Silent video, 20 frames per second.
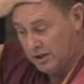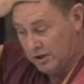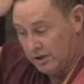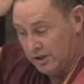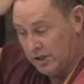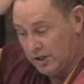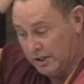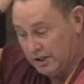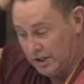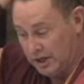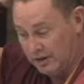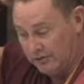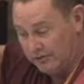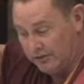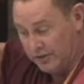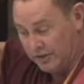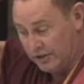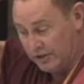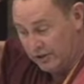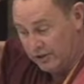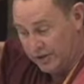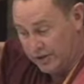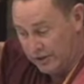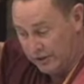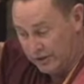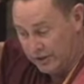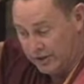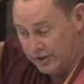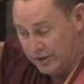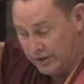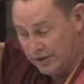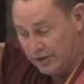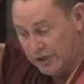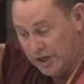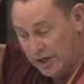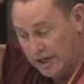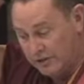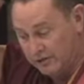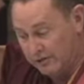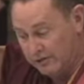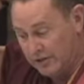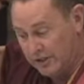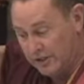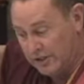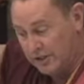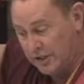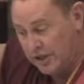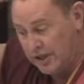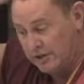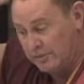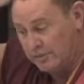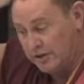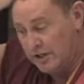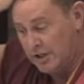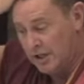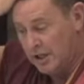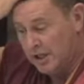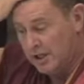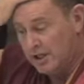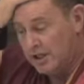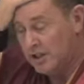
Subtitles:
or the love for, or the desire for enlightenment,